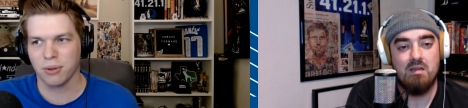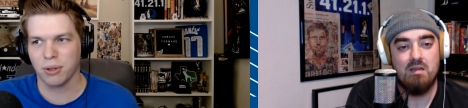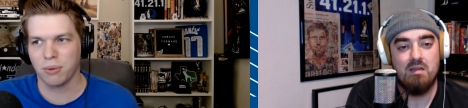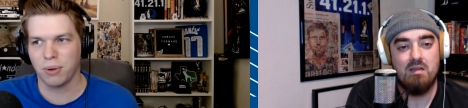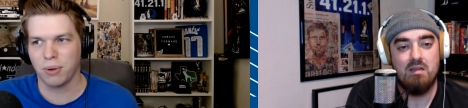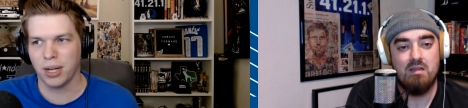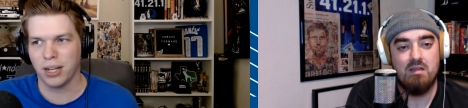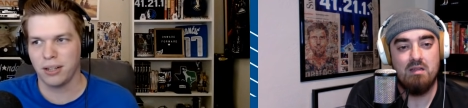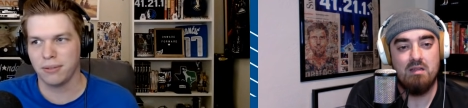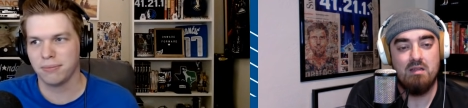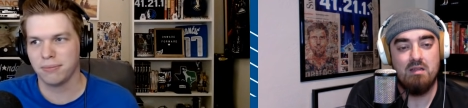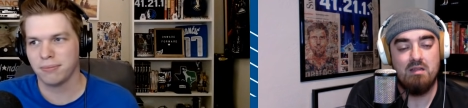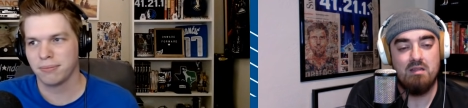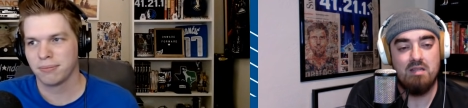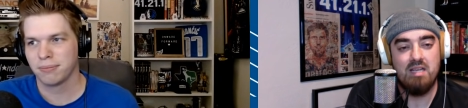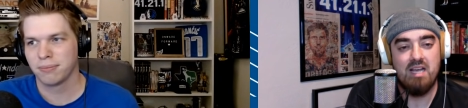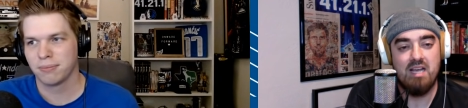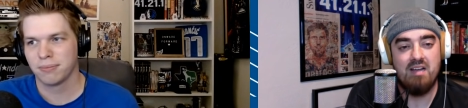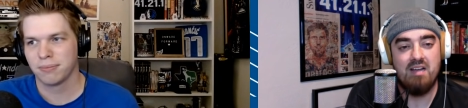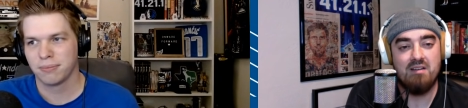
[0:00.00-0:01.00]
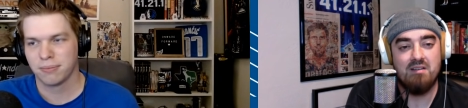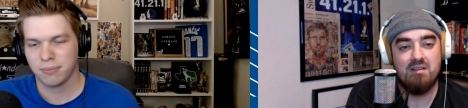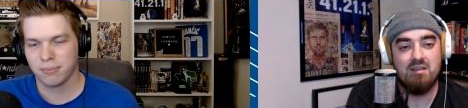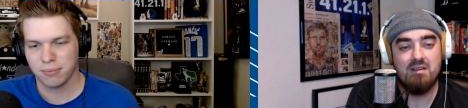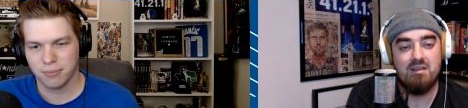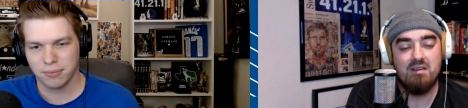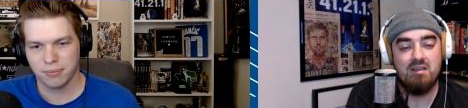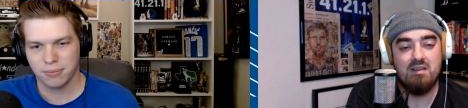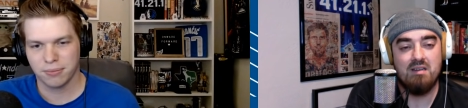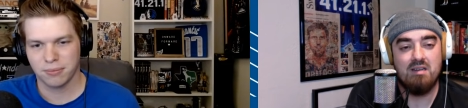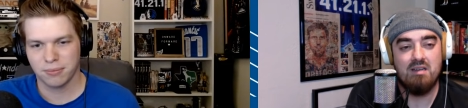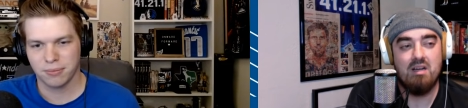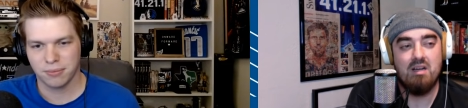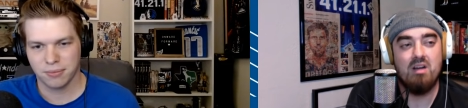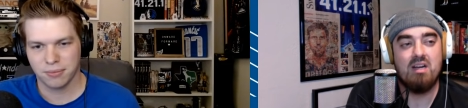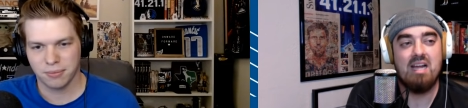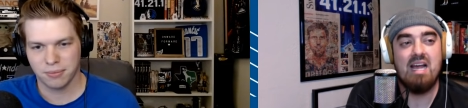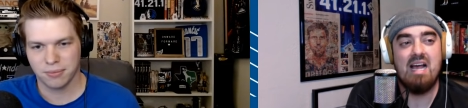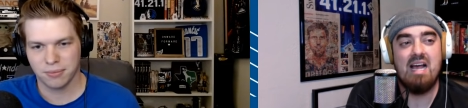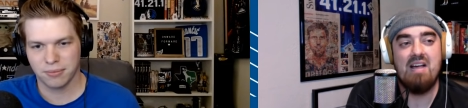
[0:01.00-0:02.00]
Speaker 1: well.
Speaker 2: Yeah,
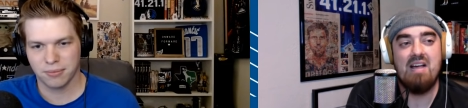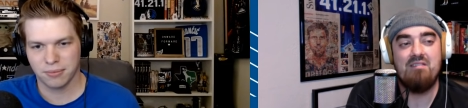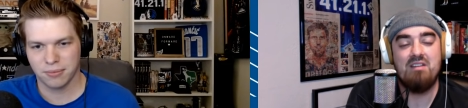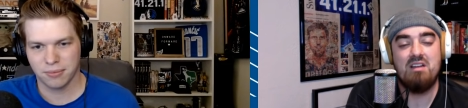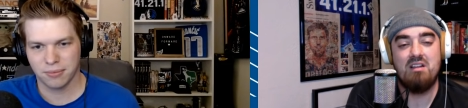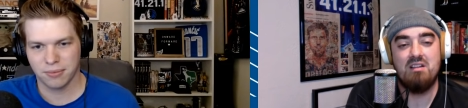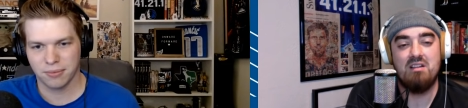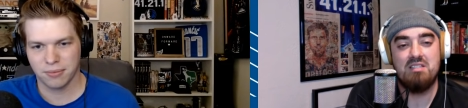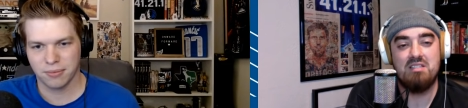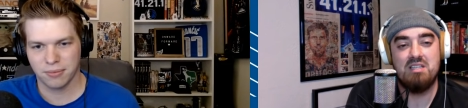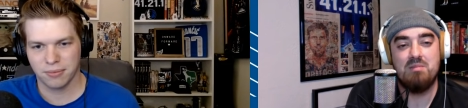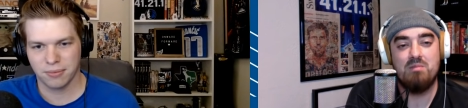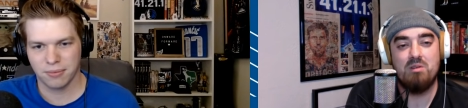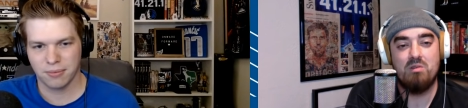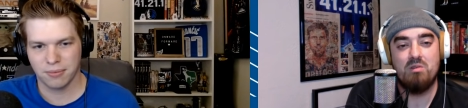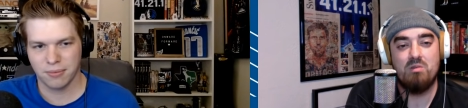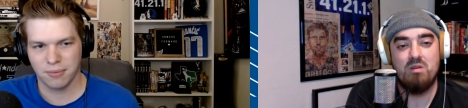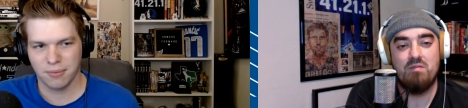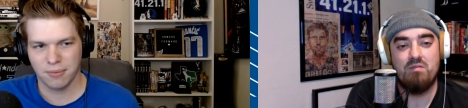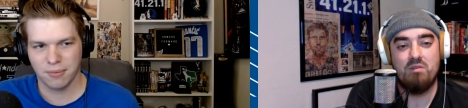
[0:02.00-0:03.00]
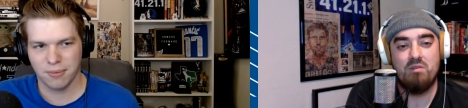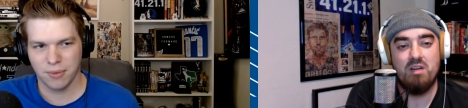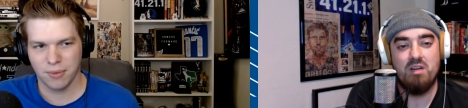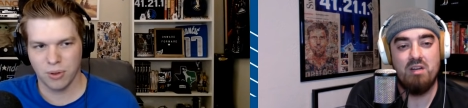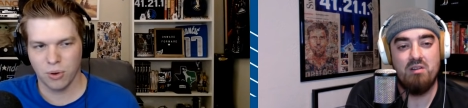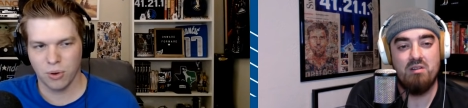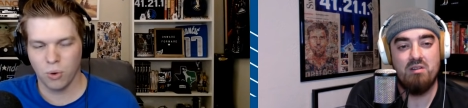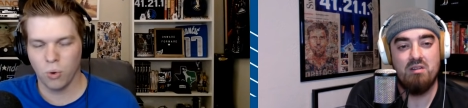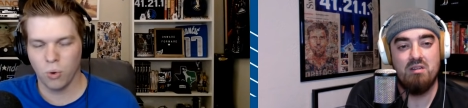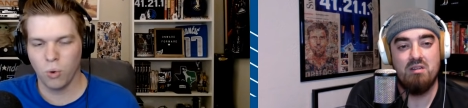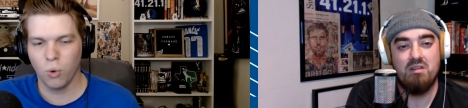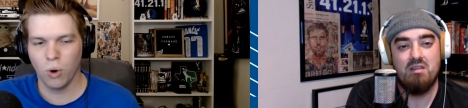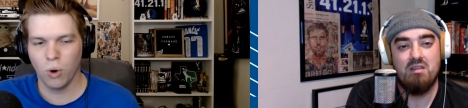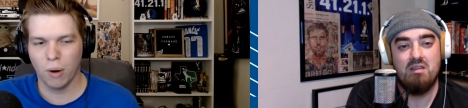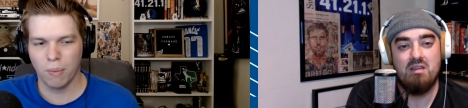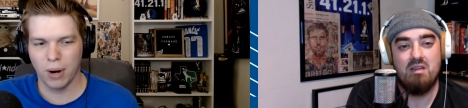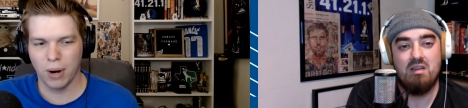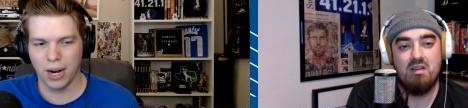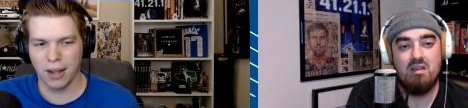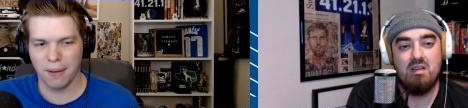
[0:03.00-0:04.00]
Okay, I have another similar one for you. Ooh, I'm
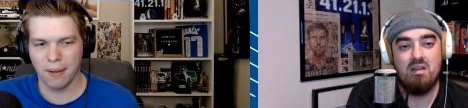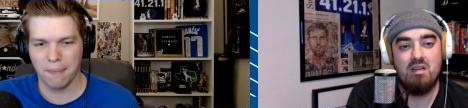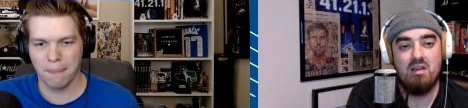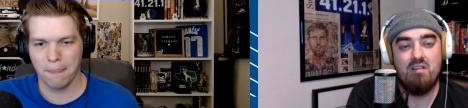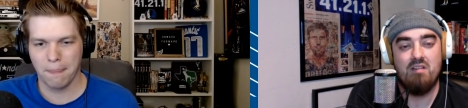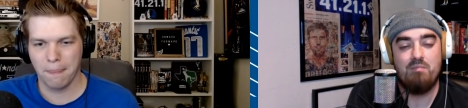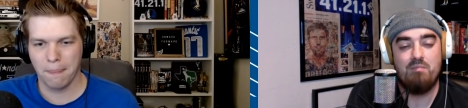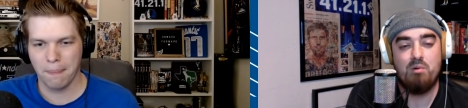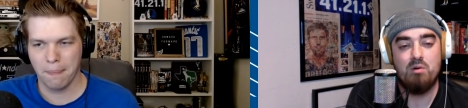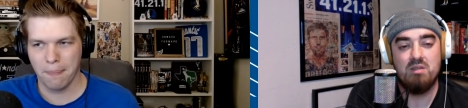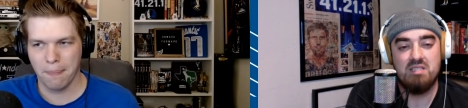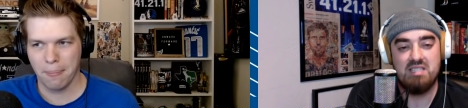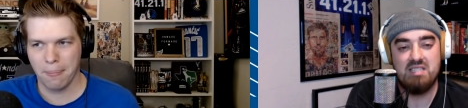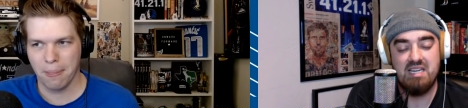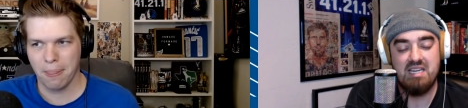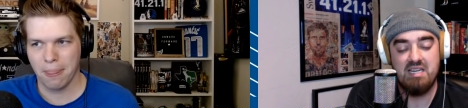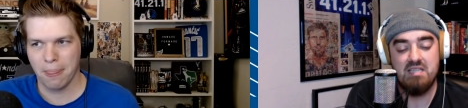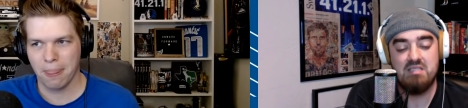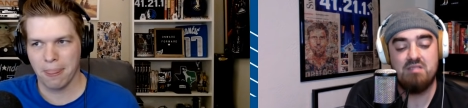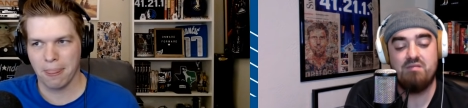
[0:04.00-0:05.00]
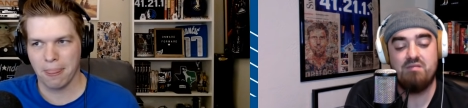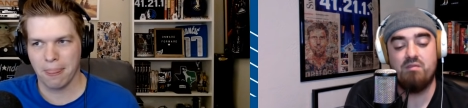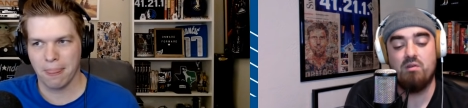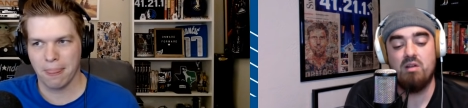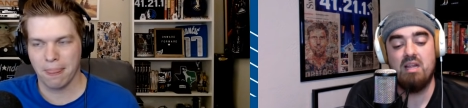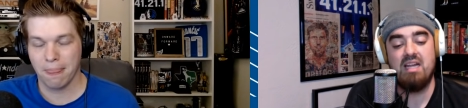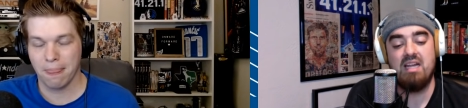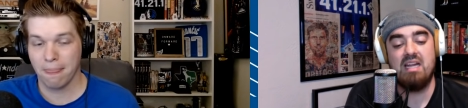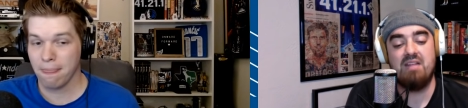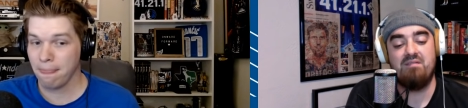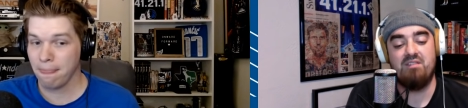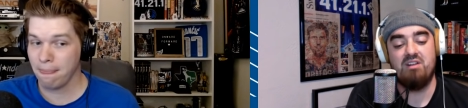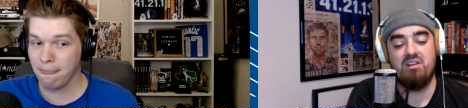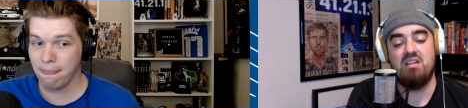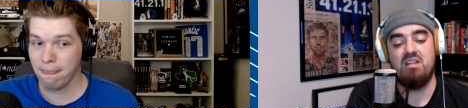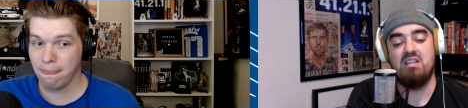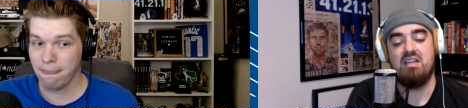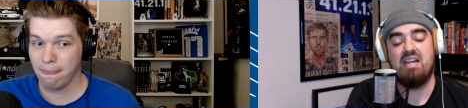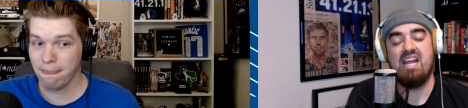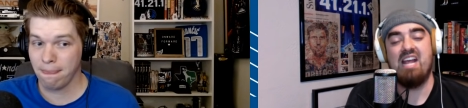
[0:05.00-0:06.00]
ready. Of Porzingis for like if you're
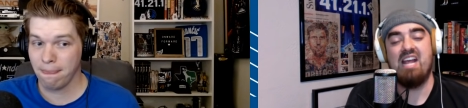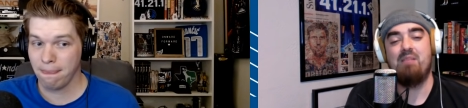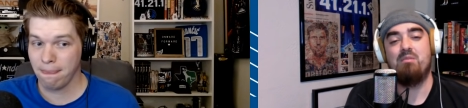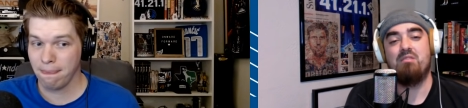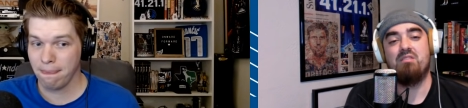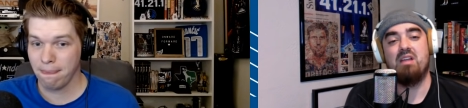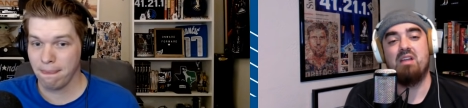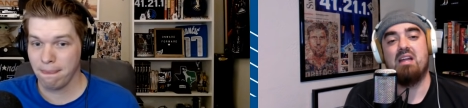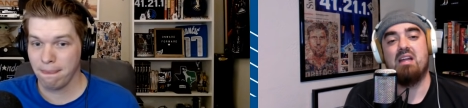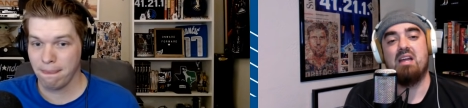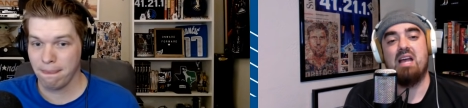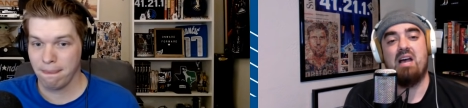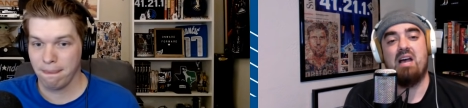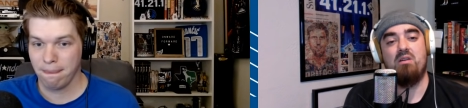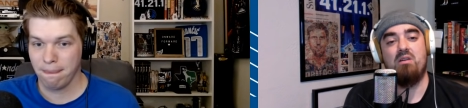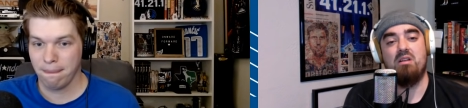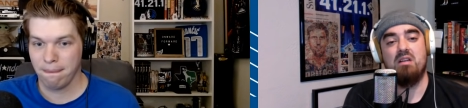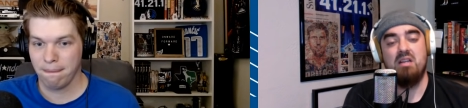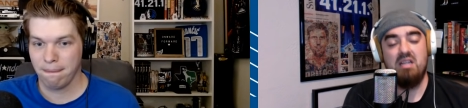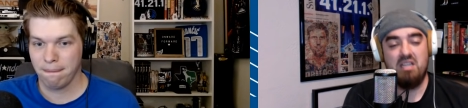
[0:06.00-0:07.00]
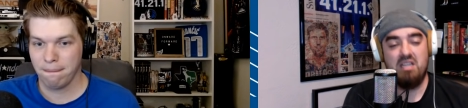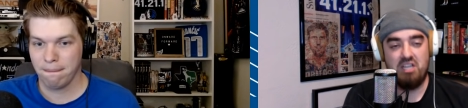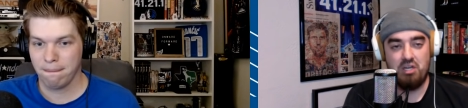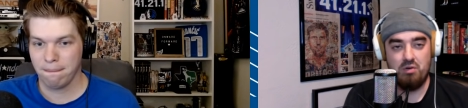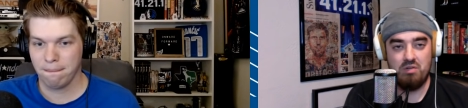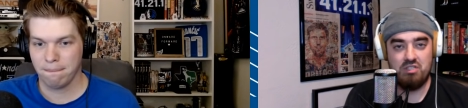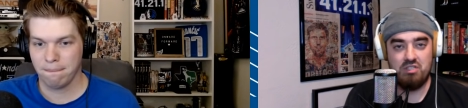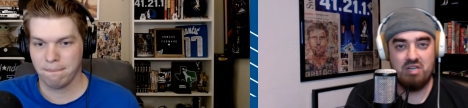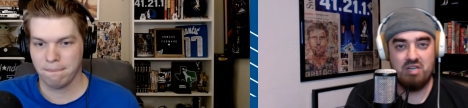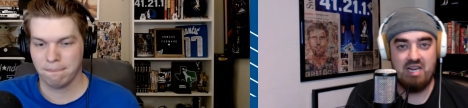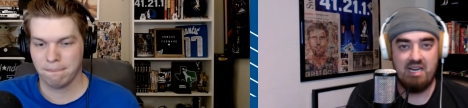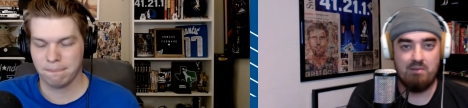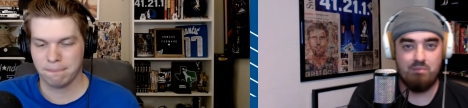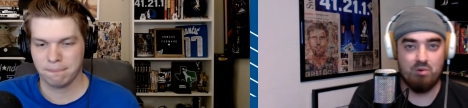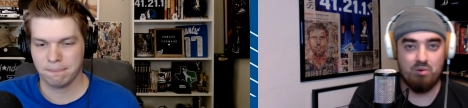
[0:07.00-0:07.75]
in the camp of like I would you would trade